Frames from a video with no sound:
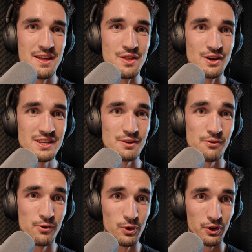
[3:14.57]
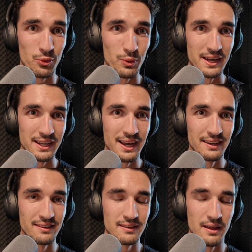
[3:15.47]
there is a fourth way,
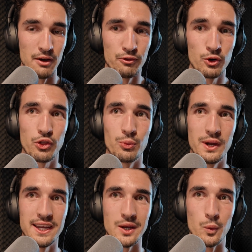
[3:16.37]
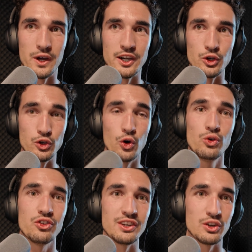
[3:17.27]
guys. A fourth way where you
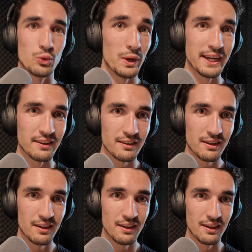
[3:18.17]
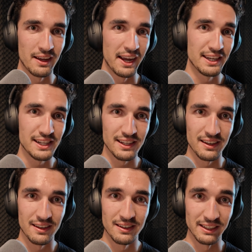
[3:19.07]
don't need to wait
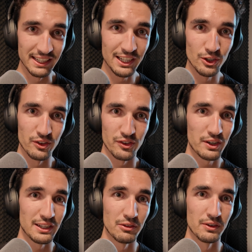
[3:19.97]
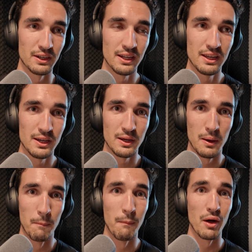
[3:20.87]
any years, not even
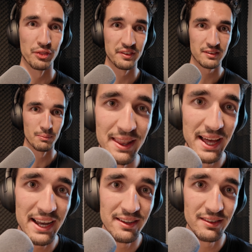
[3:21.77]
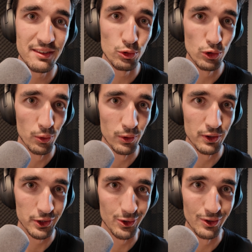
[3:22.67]
months, and that is to
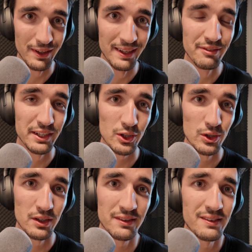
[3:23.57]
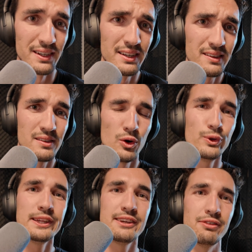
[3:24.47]
lower your living costs. It is the
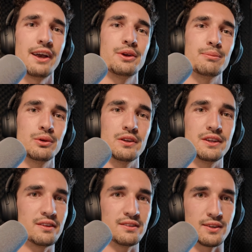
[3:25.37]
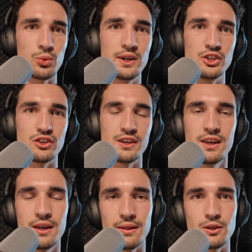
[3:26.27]
only variable in this equation
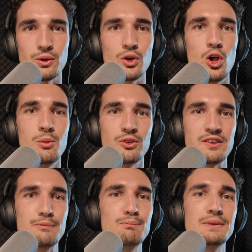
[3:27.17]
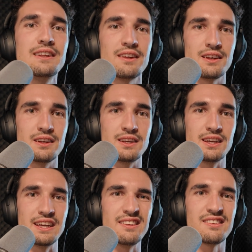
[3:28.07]
that you can almost
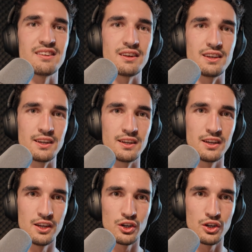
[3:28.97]
immediately, instantly